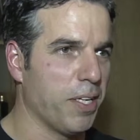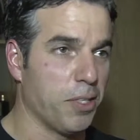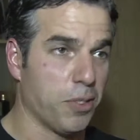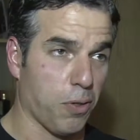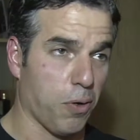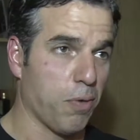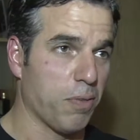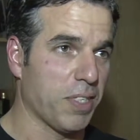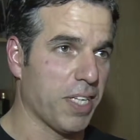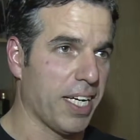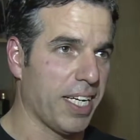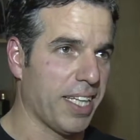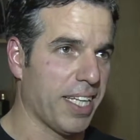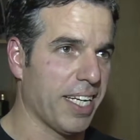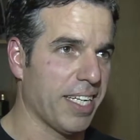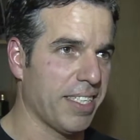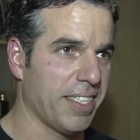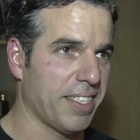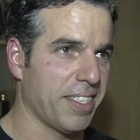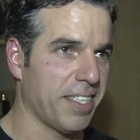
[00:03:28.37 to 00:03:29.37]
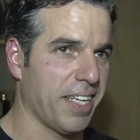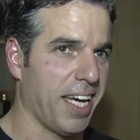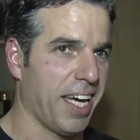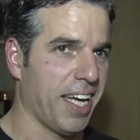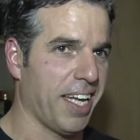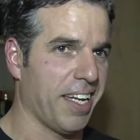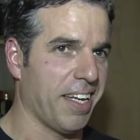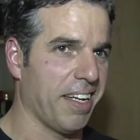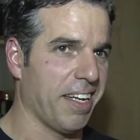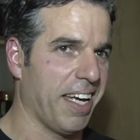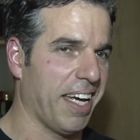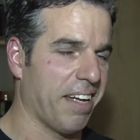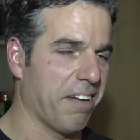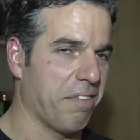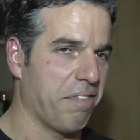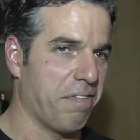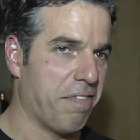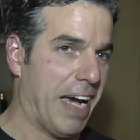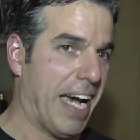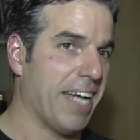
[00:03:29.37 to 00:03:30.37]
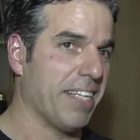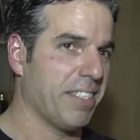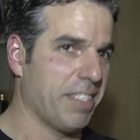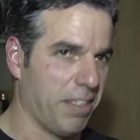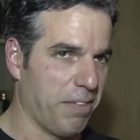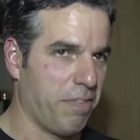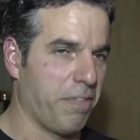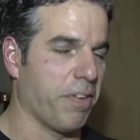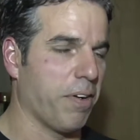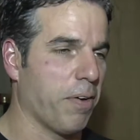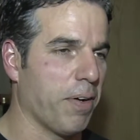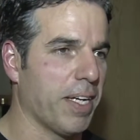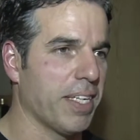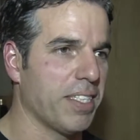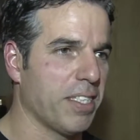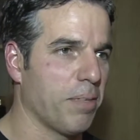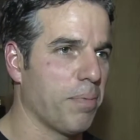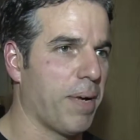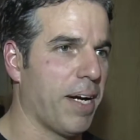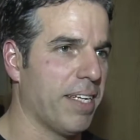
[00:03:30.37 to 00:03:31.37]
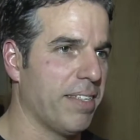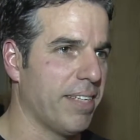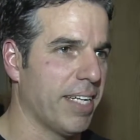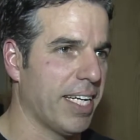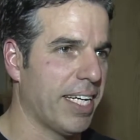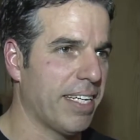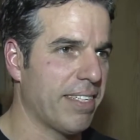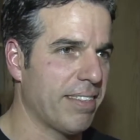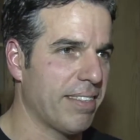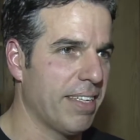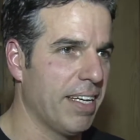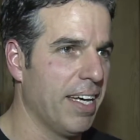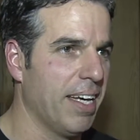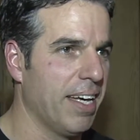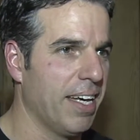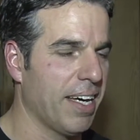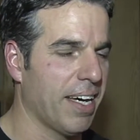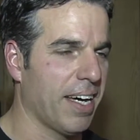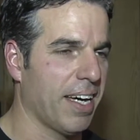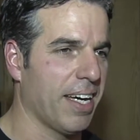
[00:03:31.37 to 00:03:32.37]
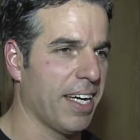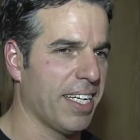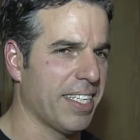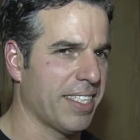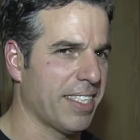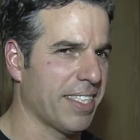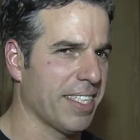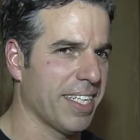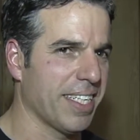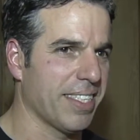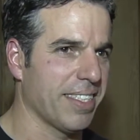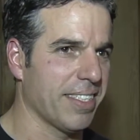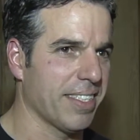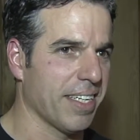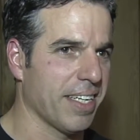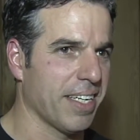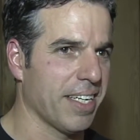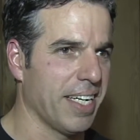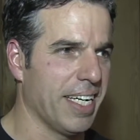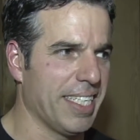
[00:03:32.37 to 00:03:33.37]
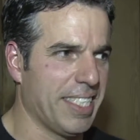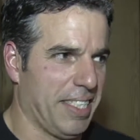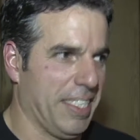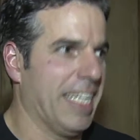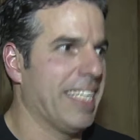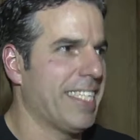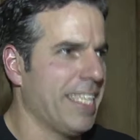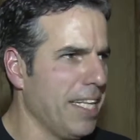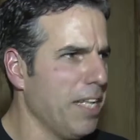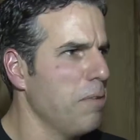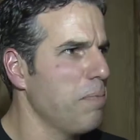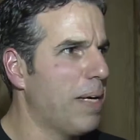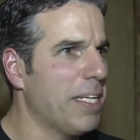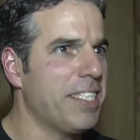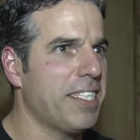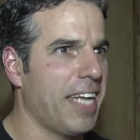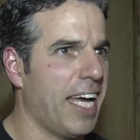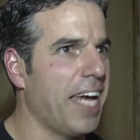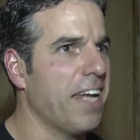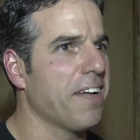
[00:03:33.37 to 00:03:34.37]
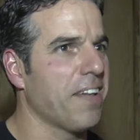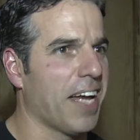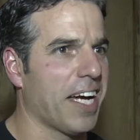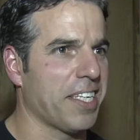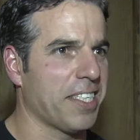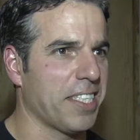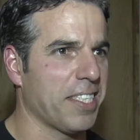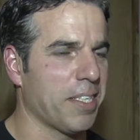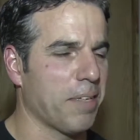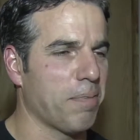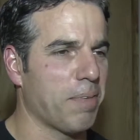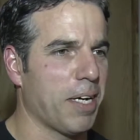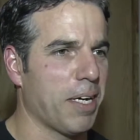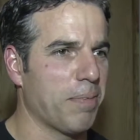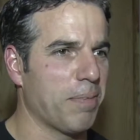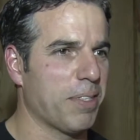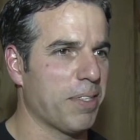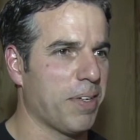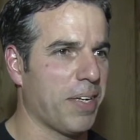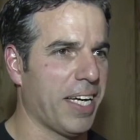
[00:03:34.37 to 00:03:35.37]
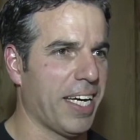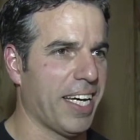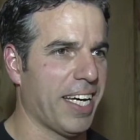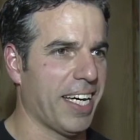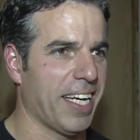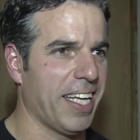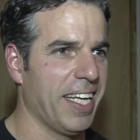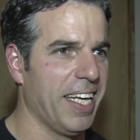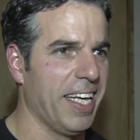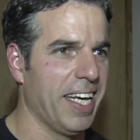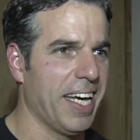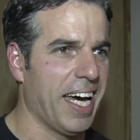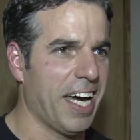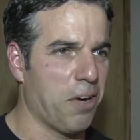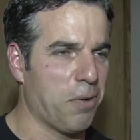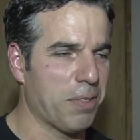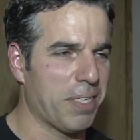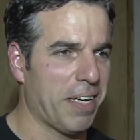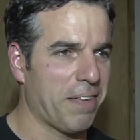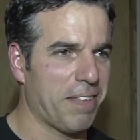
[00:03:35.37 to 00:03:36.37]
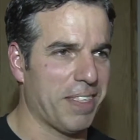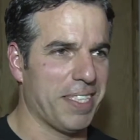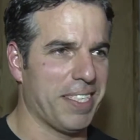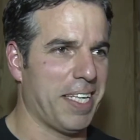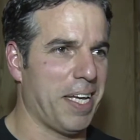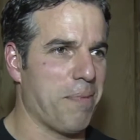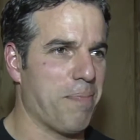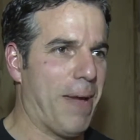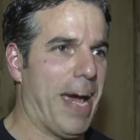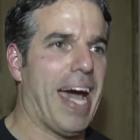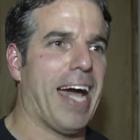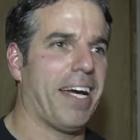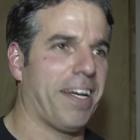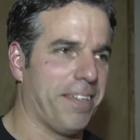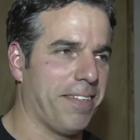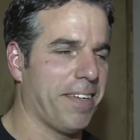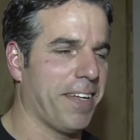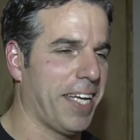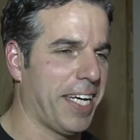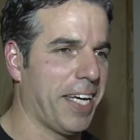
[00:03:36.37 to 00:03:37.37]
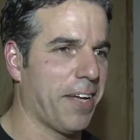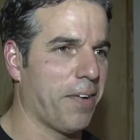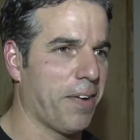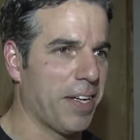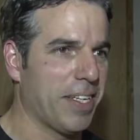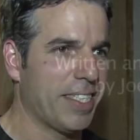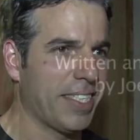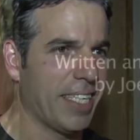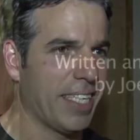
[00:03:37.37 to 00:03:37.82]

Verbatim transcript: in droves like this and, and fast and furious to buy tickets, uh, it's, it's, uh, it's, it's a little much to handle actually sometimes. So I, uh, I always have to stay back until I get out on